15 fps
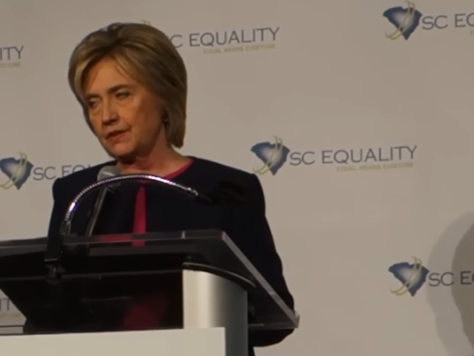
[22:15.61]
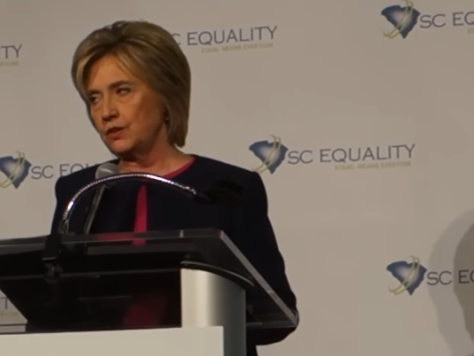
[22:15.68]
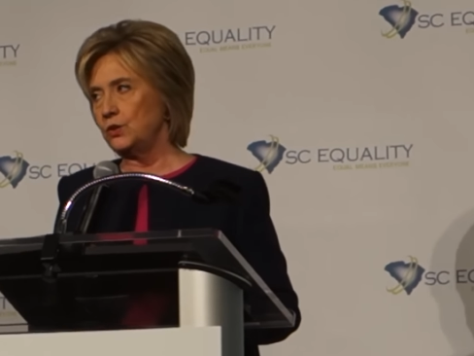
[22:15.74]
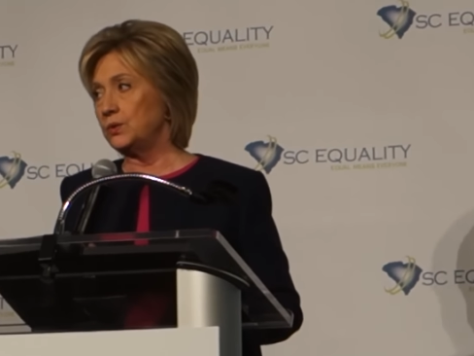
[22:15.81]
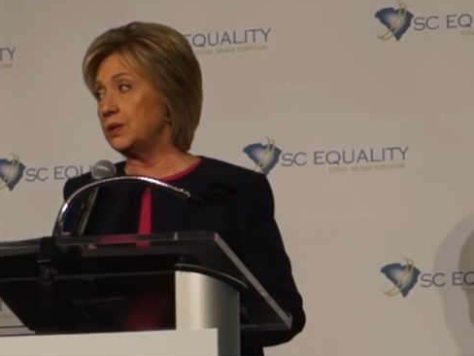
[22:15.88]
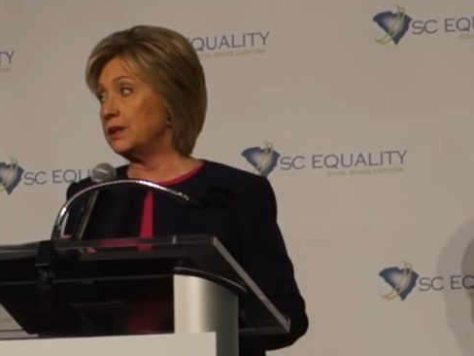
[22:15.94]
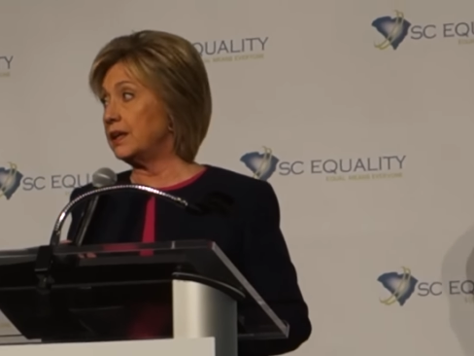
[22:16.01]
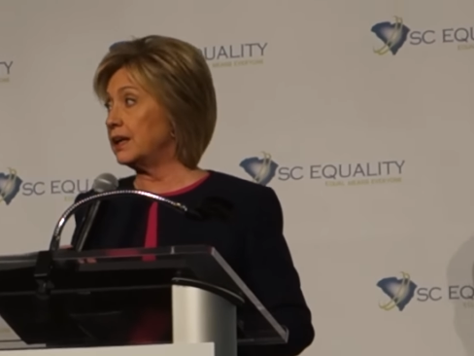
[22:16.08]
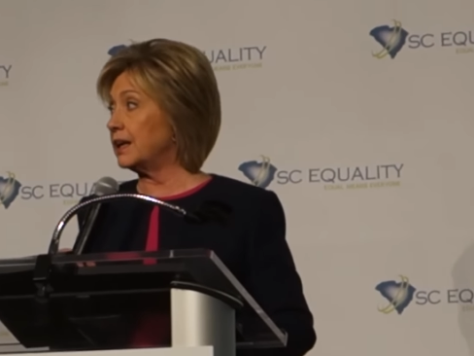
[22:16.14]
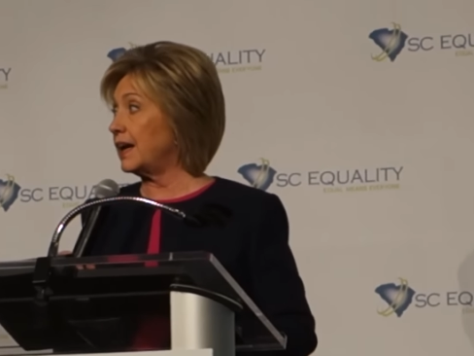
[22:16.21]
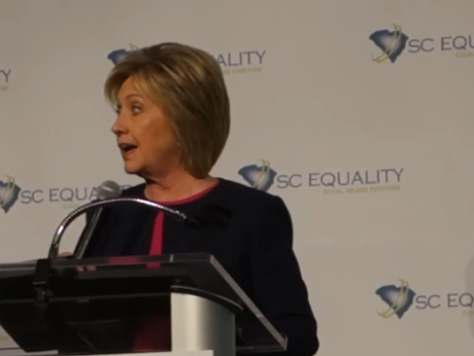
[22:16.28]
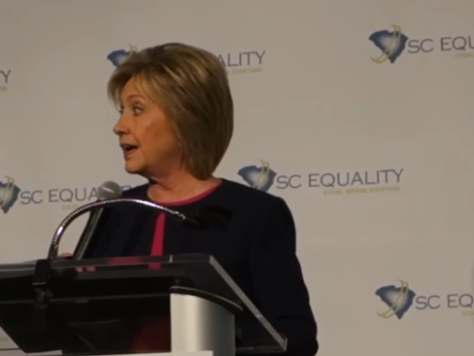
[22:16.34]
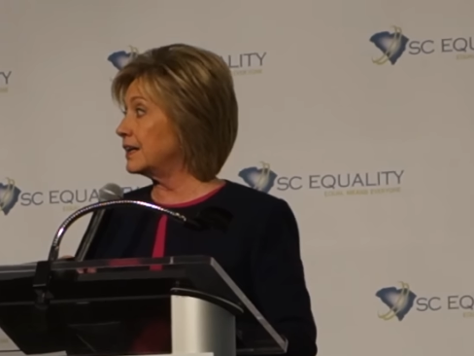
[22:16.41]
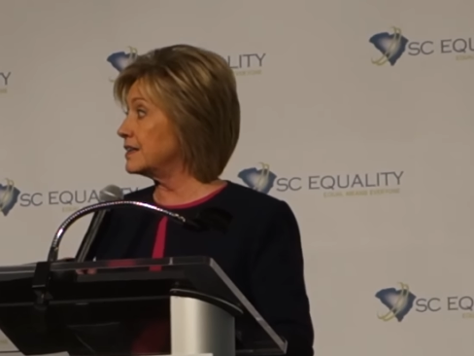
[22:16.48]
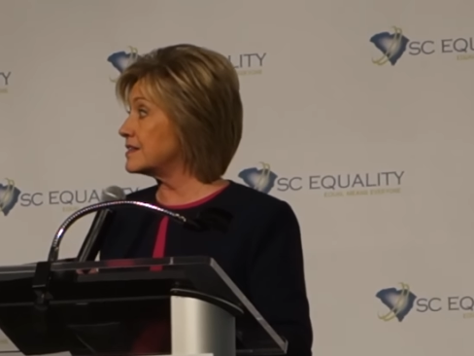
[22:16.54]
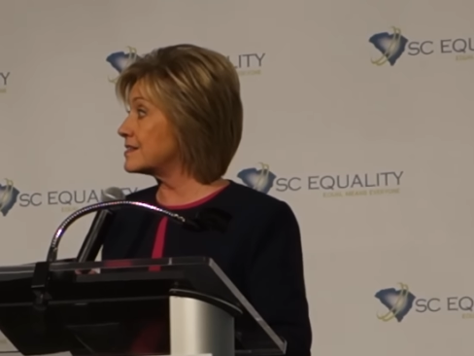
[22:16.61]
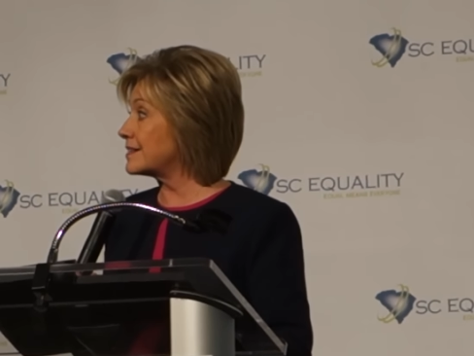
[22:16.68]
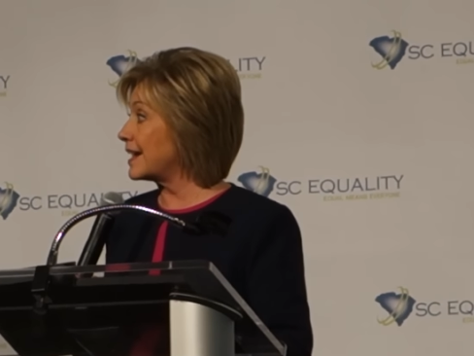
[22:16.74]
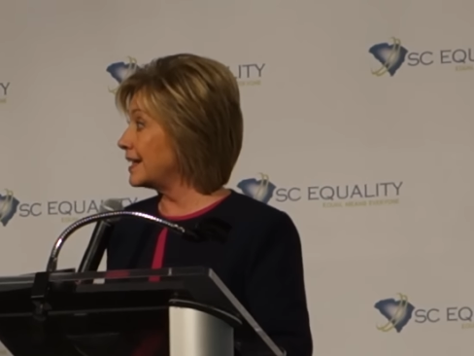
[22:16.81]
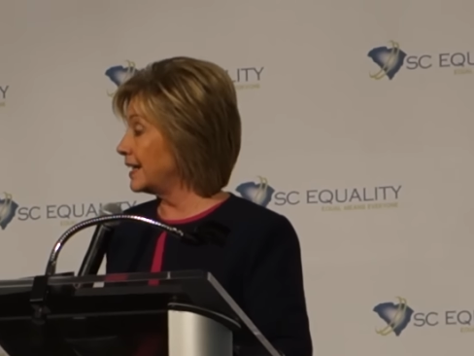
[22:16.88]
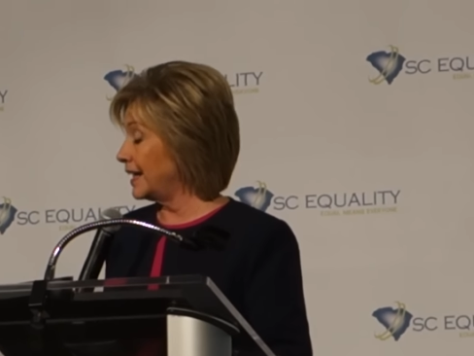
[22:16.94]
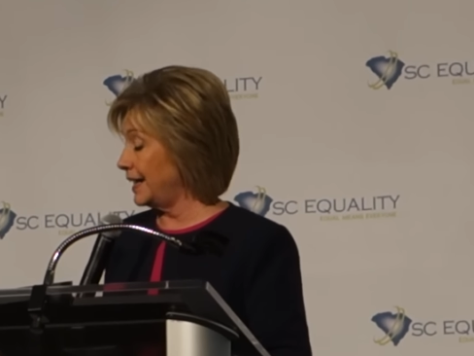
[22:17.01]
you can get ahead and
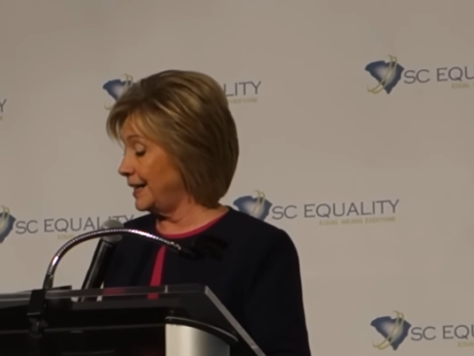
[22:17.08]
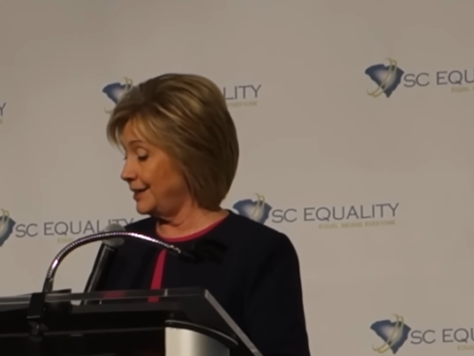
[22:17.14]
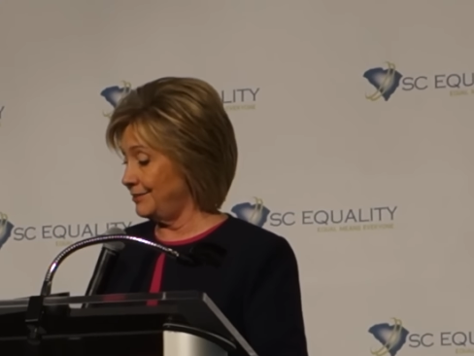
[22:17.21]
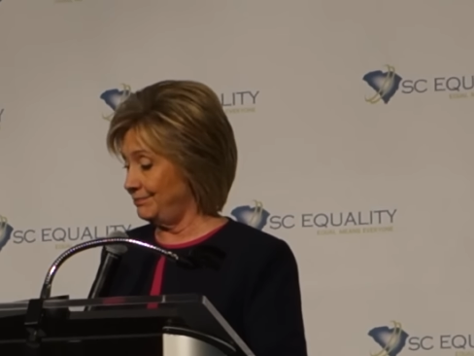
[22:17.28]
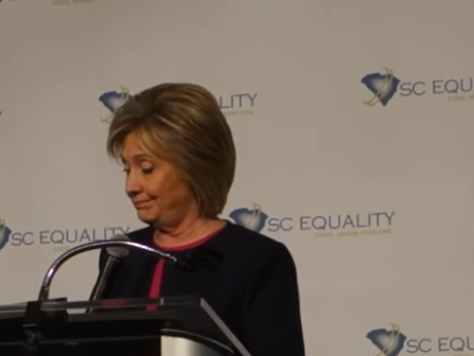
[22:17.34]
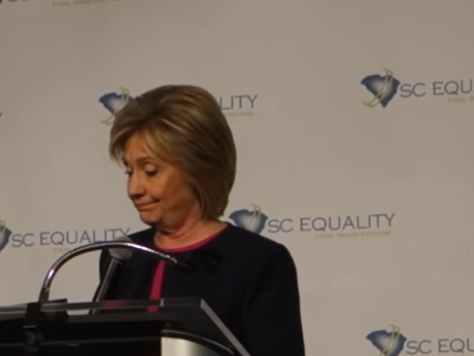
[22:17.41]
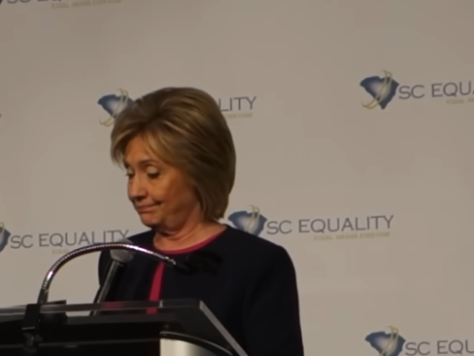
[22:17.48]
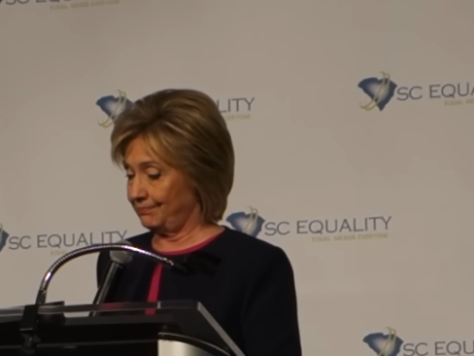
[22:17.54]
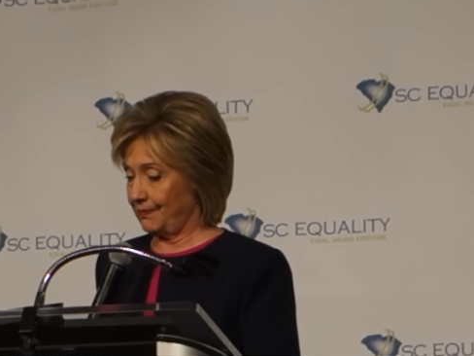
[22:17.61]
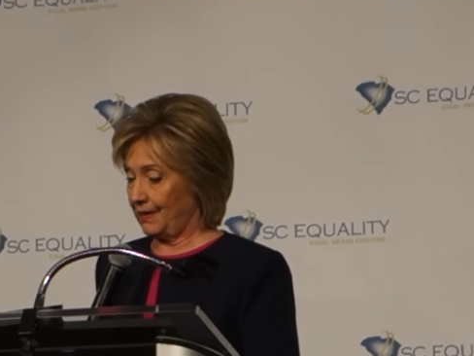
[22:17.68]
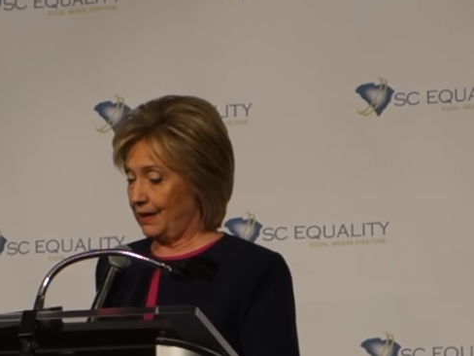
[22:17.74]
stay ahead,